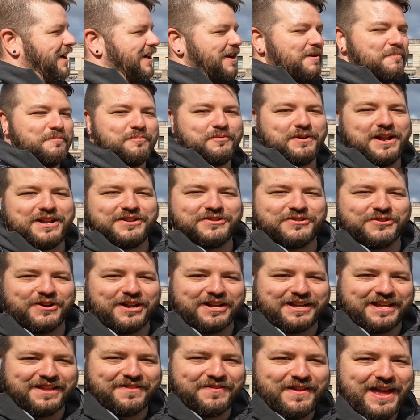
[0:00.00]
Got a bread
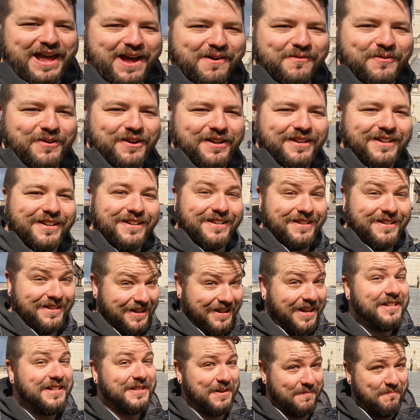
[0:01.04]
truck in that one.
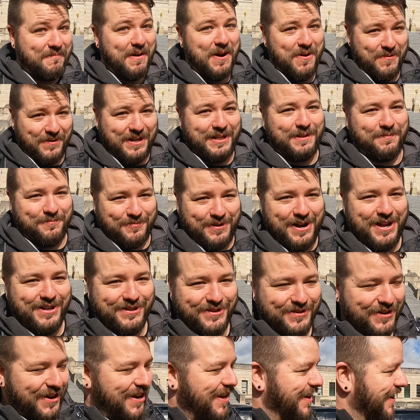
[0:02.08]
It's a bonus
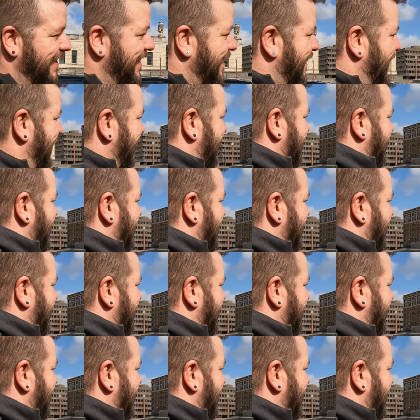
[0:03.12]
bread truck.